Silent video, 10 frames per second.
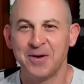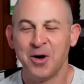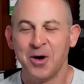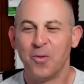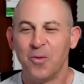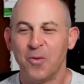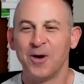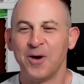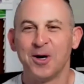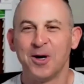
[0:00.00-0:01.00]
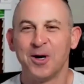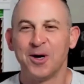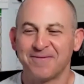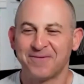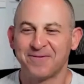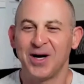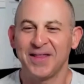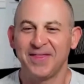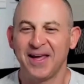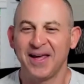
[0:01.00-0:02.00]
Warren Werbitt, for What
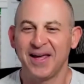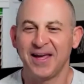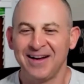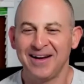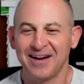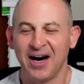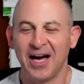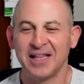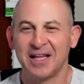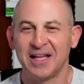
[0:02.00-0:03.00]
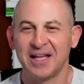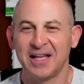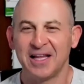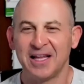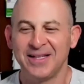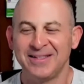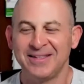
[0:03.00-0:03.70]
They Think. I love print.